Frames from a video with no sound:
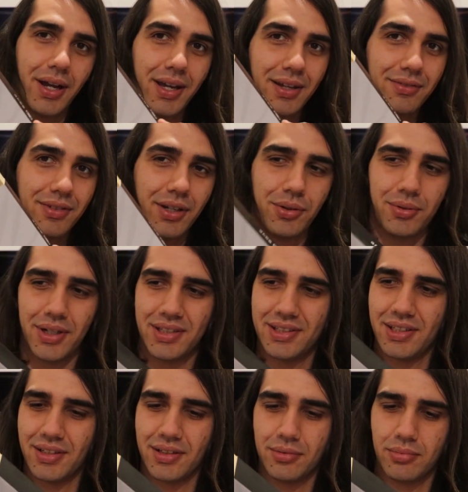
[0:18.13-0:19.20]
I have
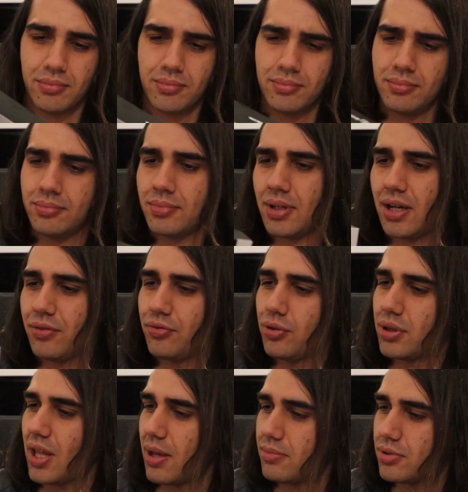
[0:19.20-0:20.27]
requested a
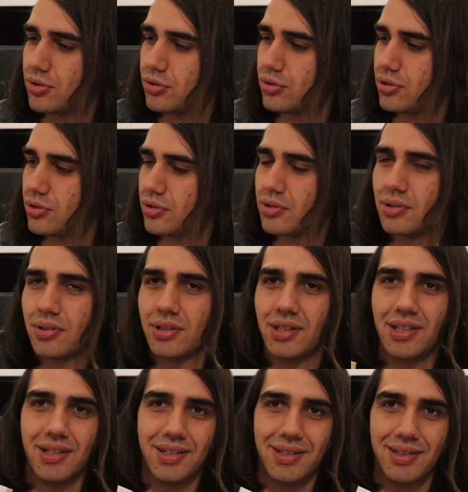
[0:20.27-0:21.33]
few times
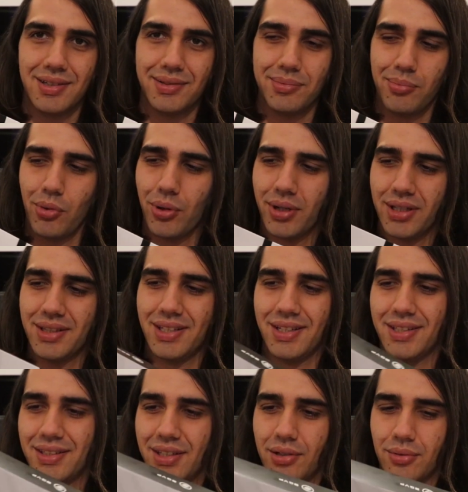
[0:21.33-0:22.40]
the more
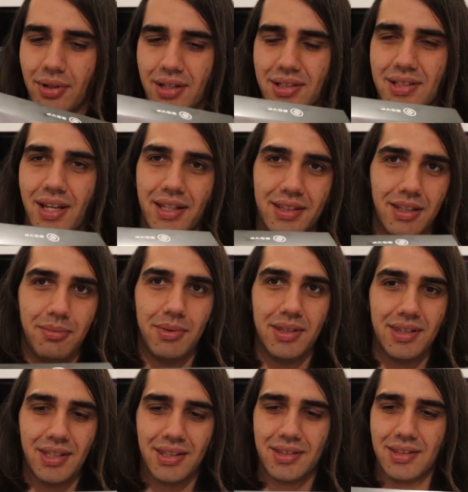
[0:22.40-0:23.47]
interesting ones like
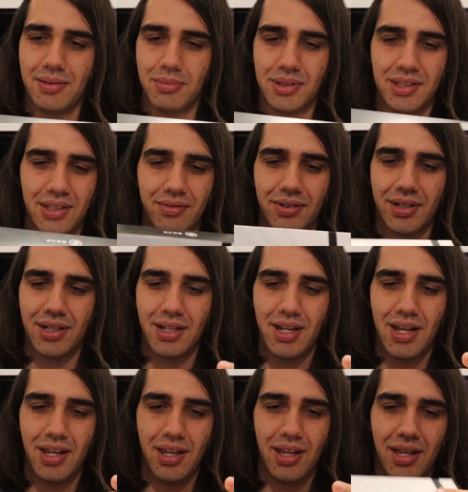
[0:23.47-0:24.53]
DMI6, DMI7.
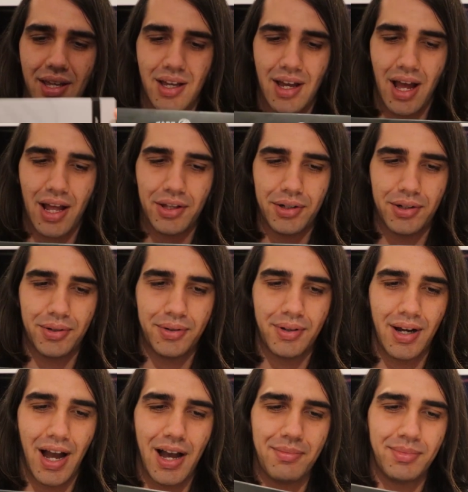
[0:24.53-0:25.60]
I don't know,
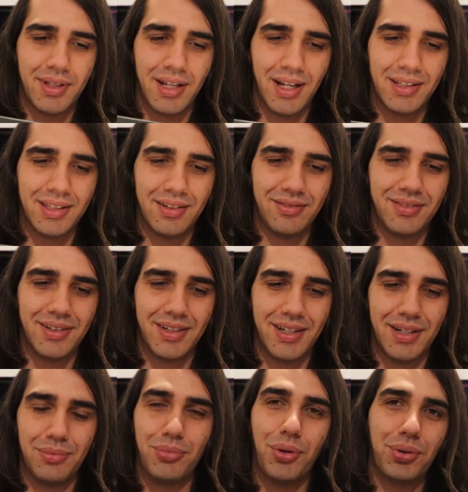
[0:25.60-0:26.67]
I'm not even
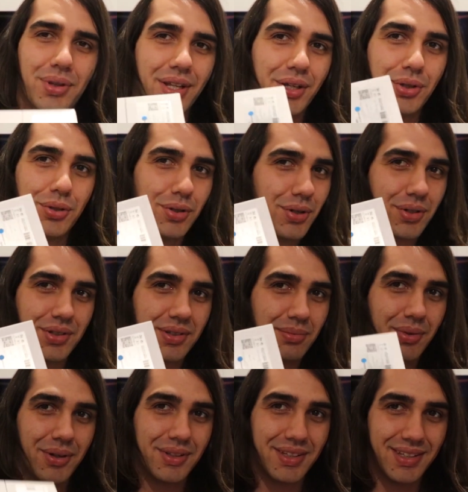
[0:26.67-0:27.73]
remotely curious
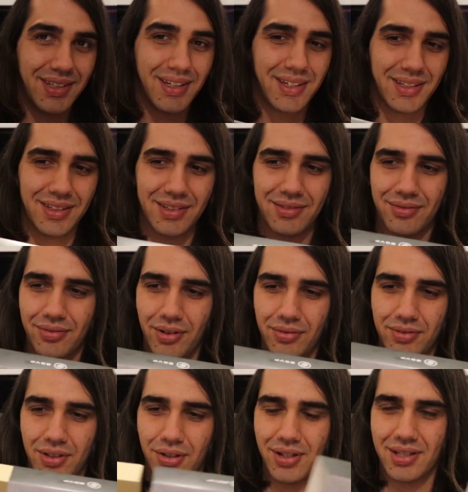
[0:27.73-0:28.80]
about their
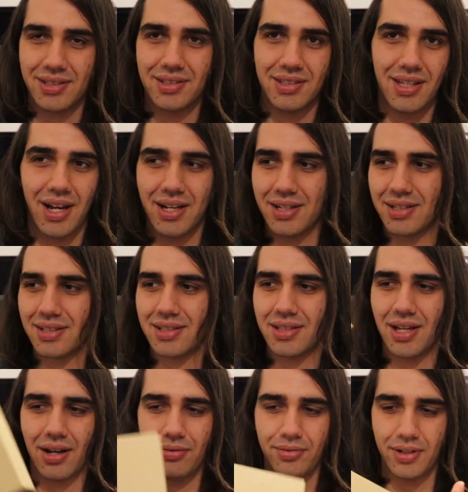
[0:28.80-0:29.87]

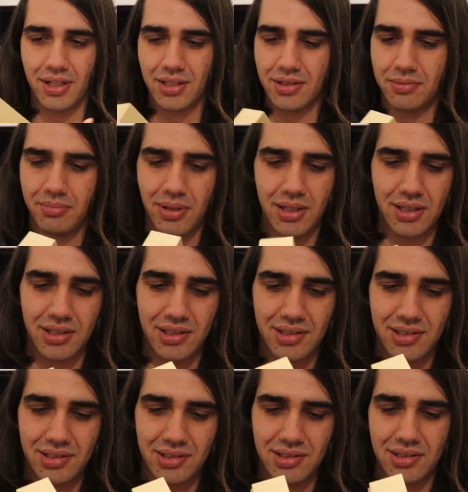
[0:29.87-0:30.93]
$50 offerings
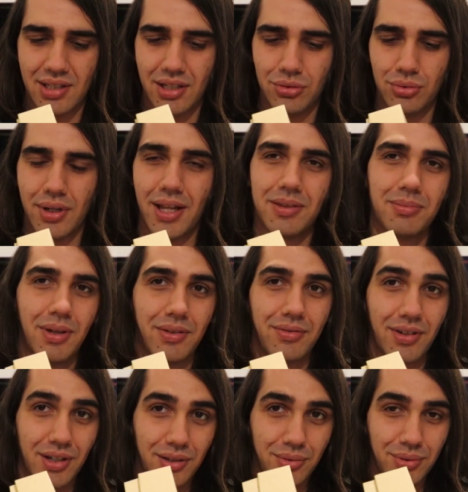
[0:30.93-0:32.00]
because they do not make
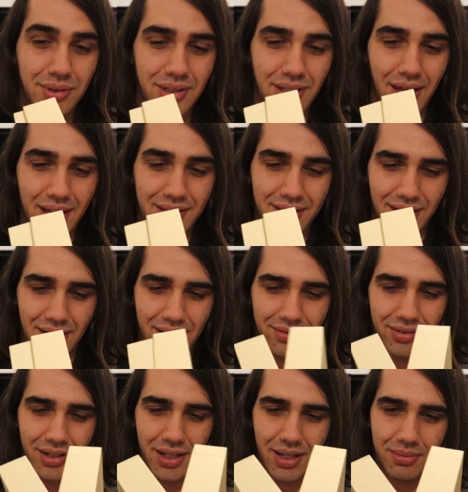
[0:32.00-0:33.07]
very good
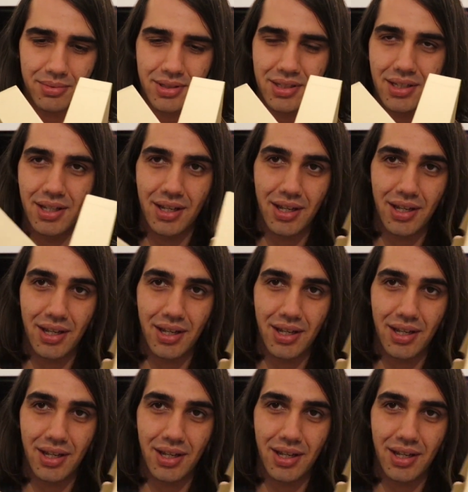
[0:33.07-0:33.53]
entry-level EMs